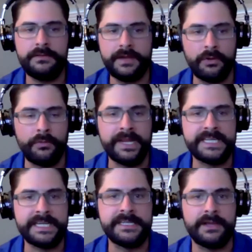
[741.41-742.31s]
in great
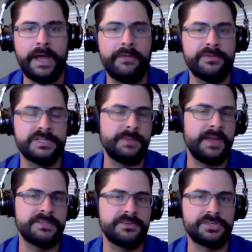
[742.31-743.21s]
detail how those
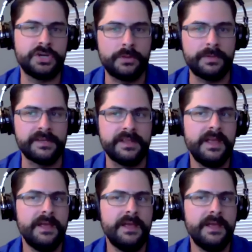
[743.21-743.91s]
amounts are determined.